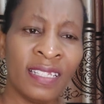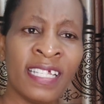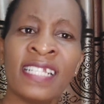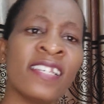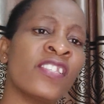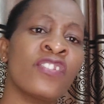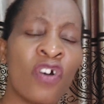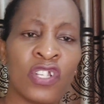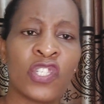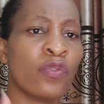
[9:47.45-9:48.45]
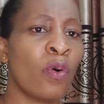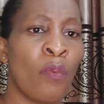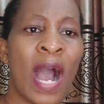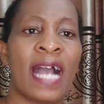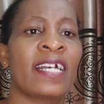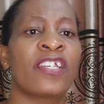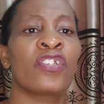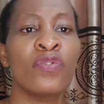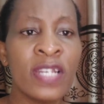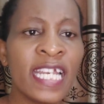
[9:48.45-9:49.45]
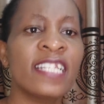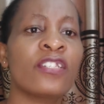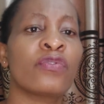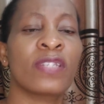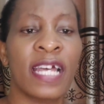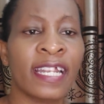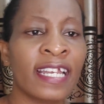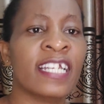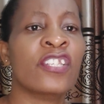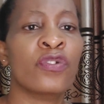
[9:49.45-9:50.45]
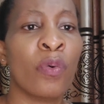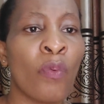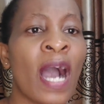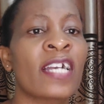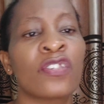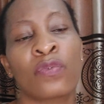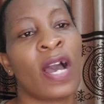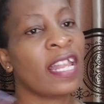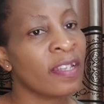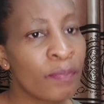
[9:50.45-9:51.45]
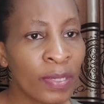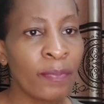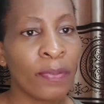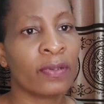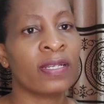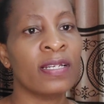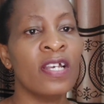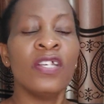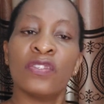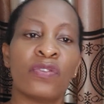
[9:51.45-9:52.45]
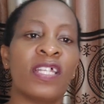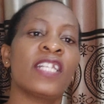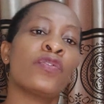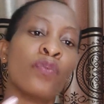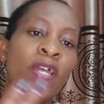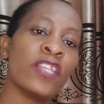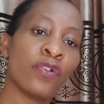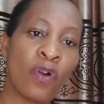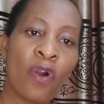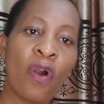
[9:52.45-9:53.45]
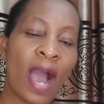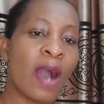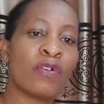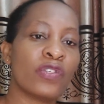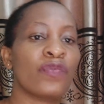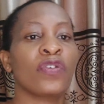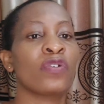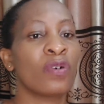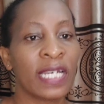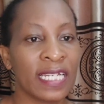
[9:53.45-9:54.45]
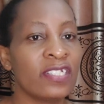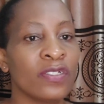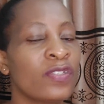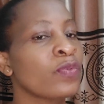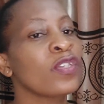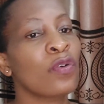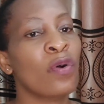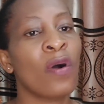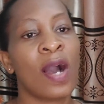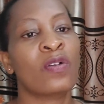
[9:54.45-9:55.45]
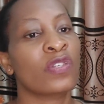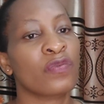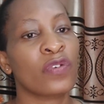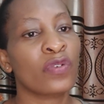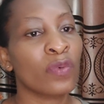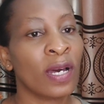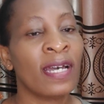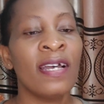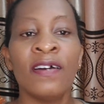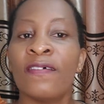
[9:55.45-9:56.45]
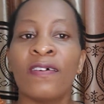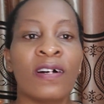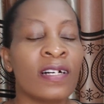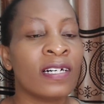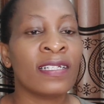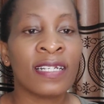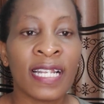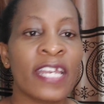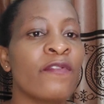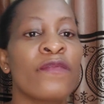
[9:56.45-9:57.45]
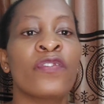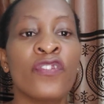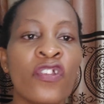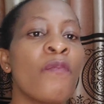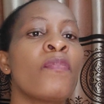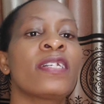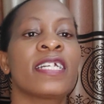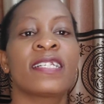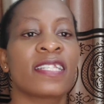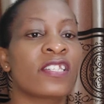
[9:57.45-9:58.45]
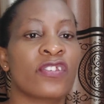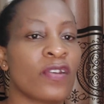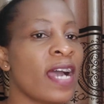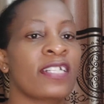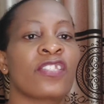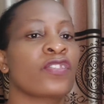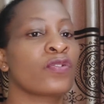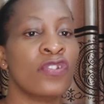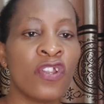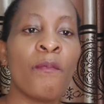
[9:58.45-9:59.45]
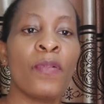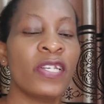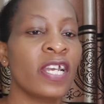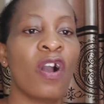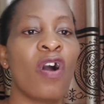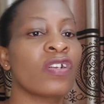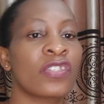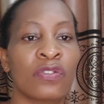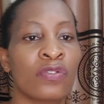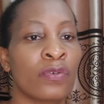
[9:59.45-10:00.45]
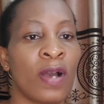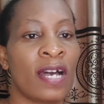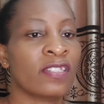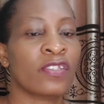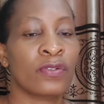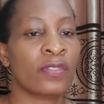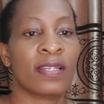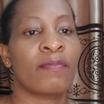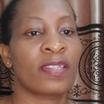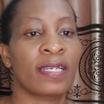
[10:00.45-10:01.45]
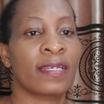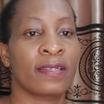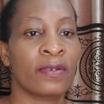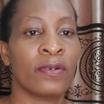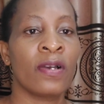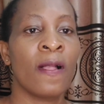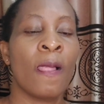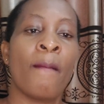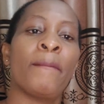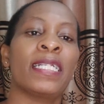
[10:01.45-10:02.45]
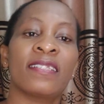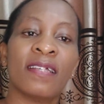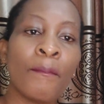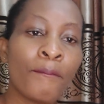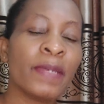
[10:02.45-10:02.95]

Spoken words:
This is not your work. You need to delegate your work to other people, so that when you go out for your occasions, when you go out for your leave, nobody distracts you, nobody calls you to ask you something, But some